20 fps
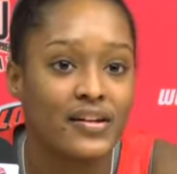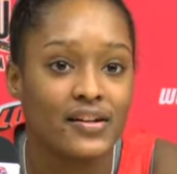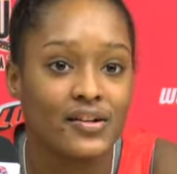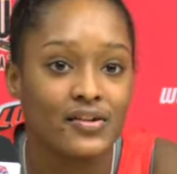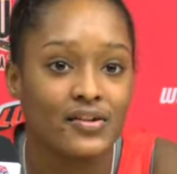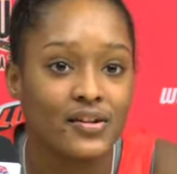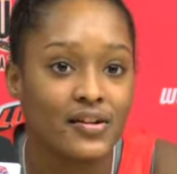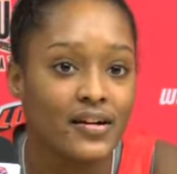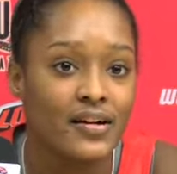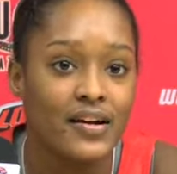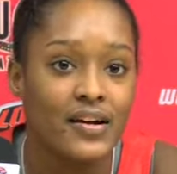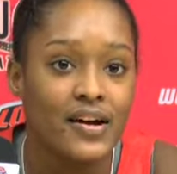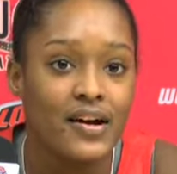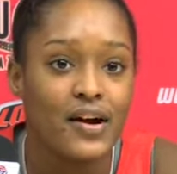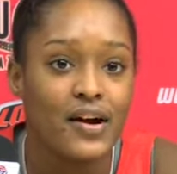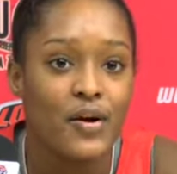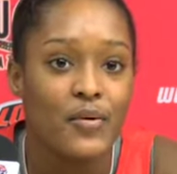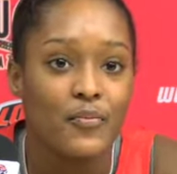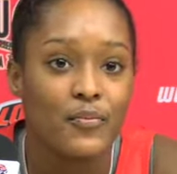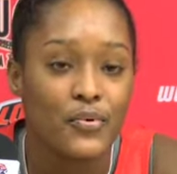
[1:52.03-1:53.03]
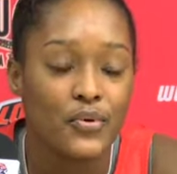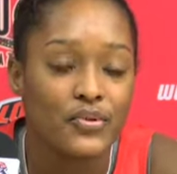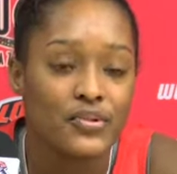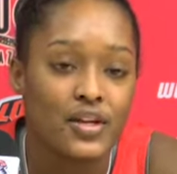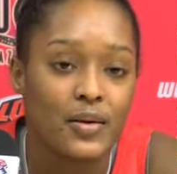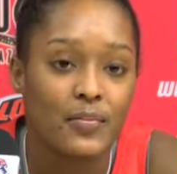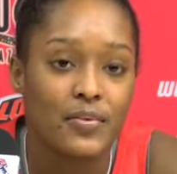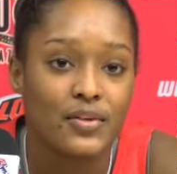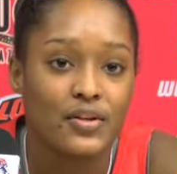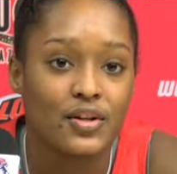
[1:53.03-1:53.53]
It'll bruise
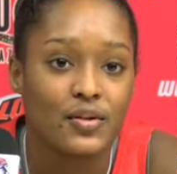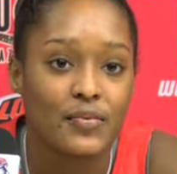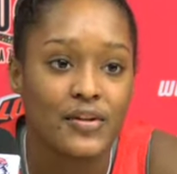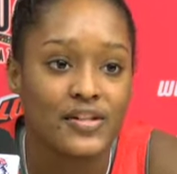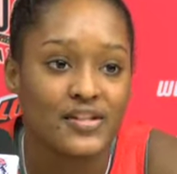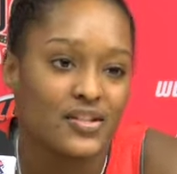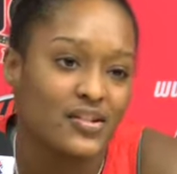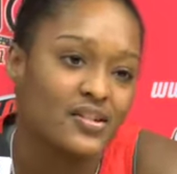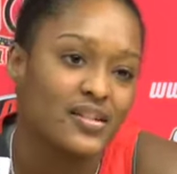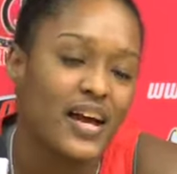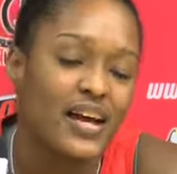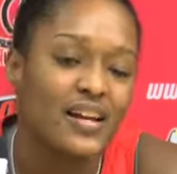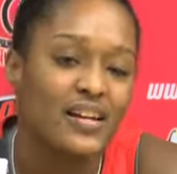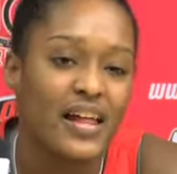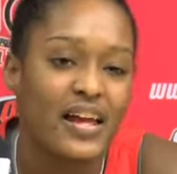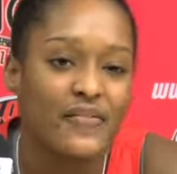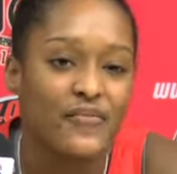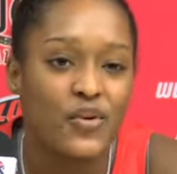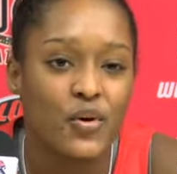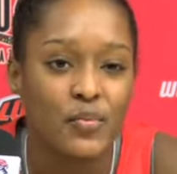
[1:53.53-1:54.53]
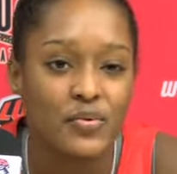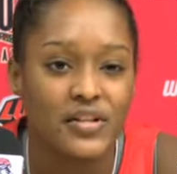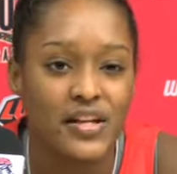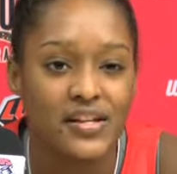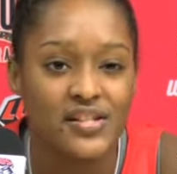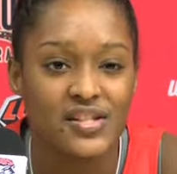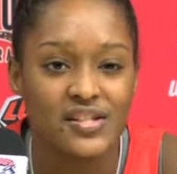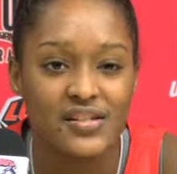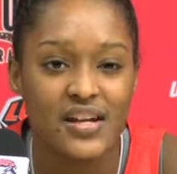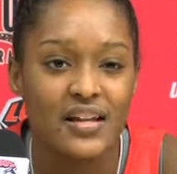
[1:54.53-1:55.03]
up a little bit, so it's kind of like for
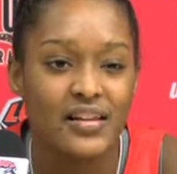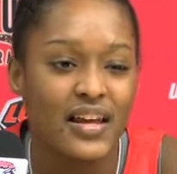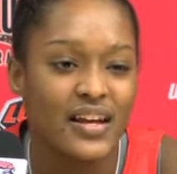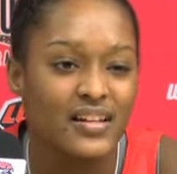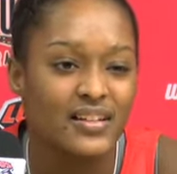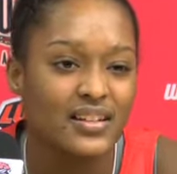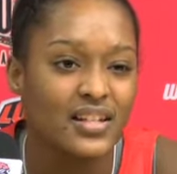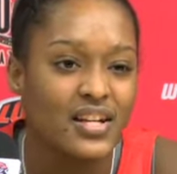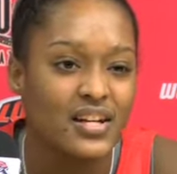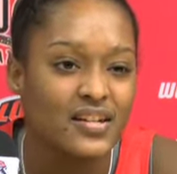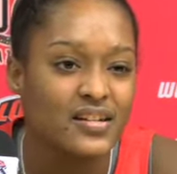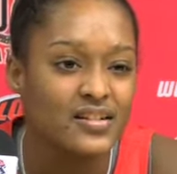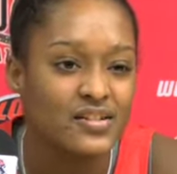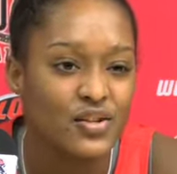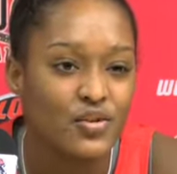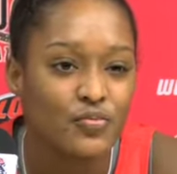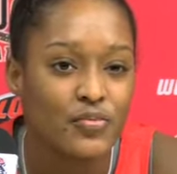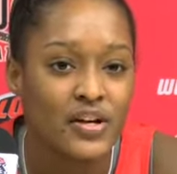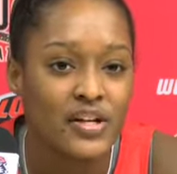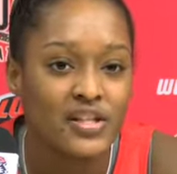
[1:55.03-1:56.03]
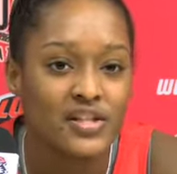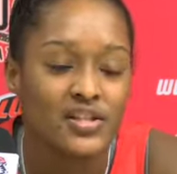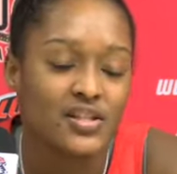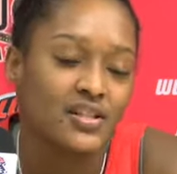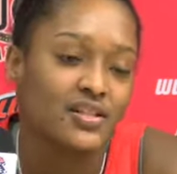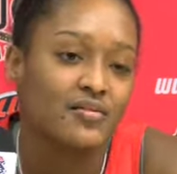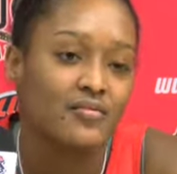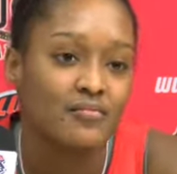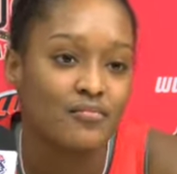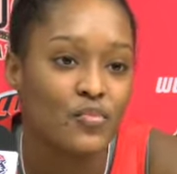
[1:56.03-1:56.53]
protection, not like luck so much,
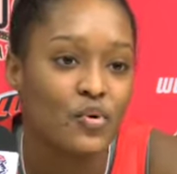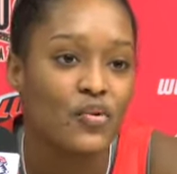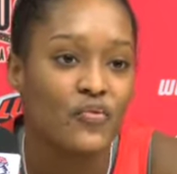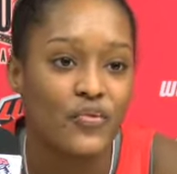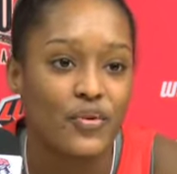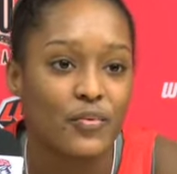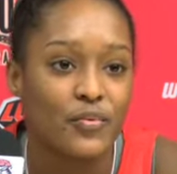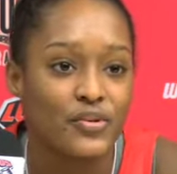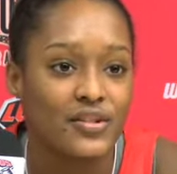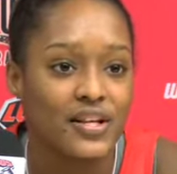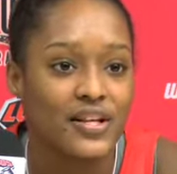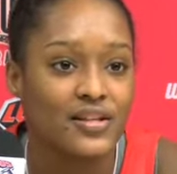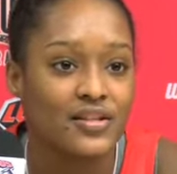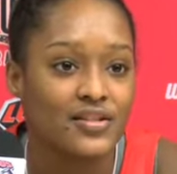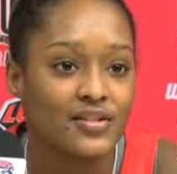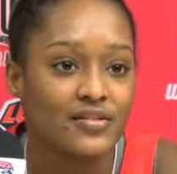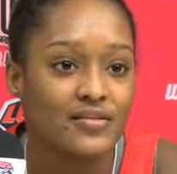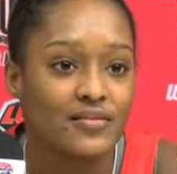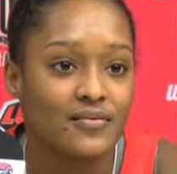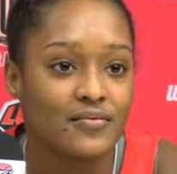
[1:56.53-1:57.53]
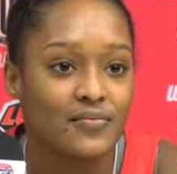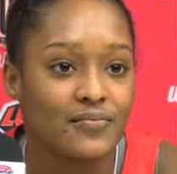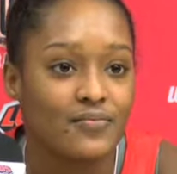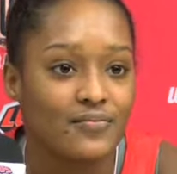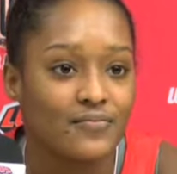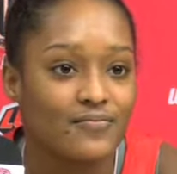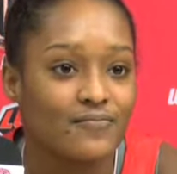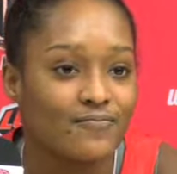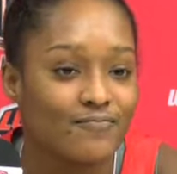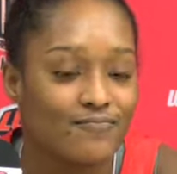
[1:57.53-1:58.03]
just more for protection.
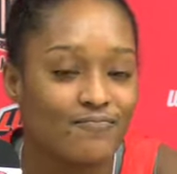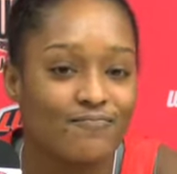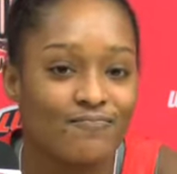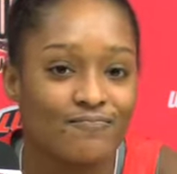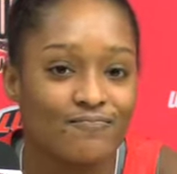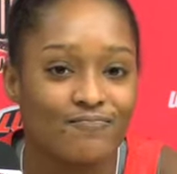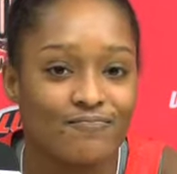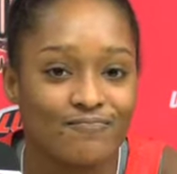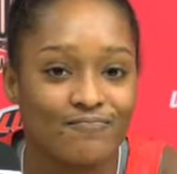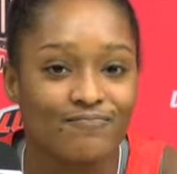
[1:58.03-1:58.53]
All hmm.